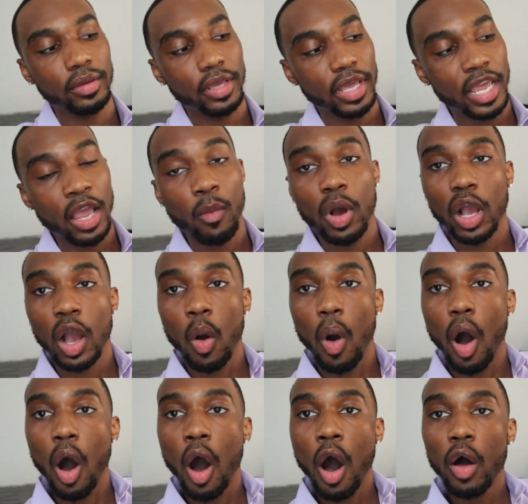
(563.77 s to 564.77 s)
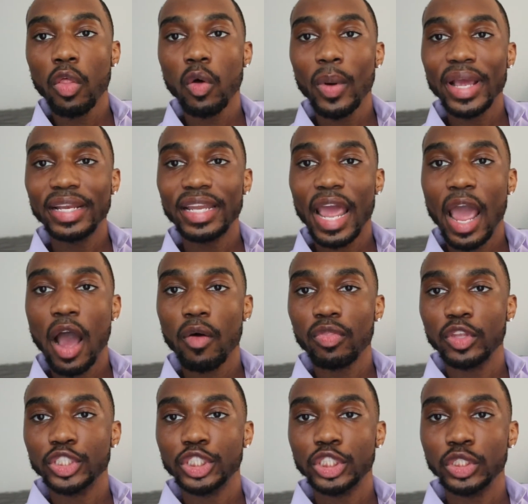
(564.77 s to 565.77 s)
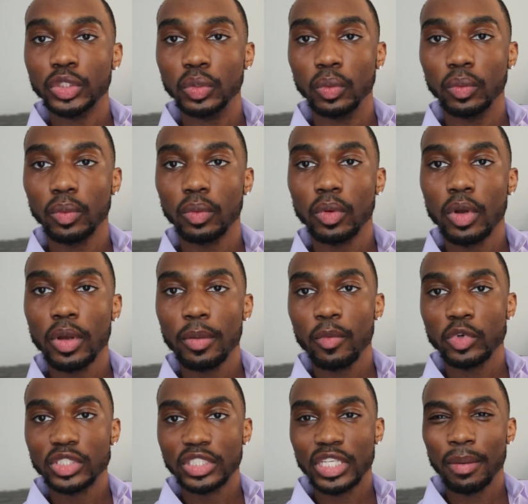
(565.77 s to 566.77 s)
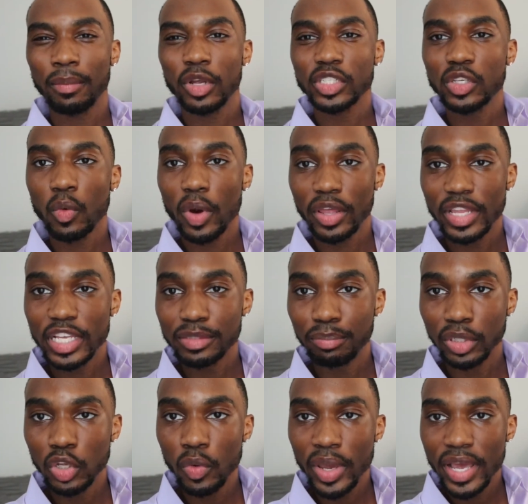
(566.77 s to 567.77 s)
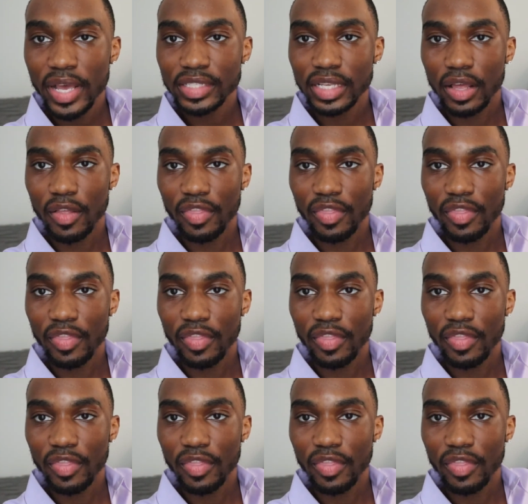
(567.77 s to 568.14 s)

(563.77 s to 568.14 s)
go all the way down the shoe, similar to where this blue is.